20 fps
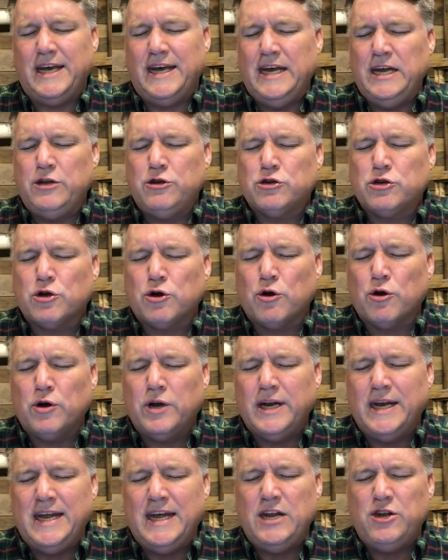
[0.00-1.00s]

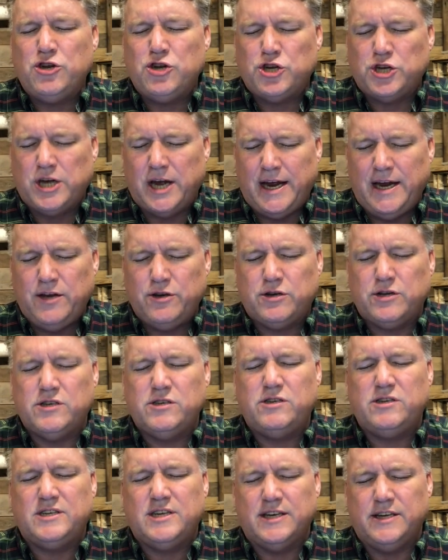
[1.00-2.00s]
eternity
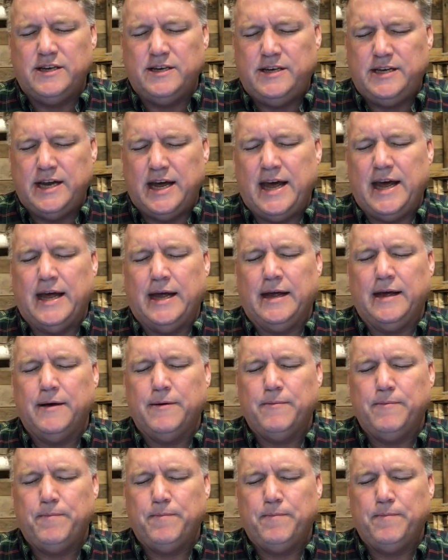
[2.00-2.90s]
changes today.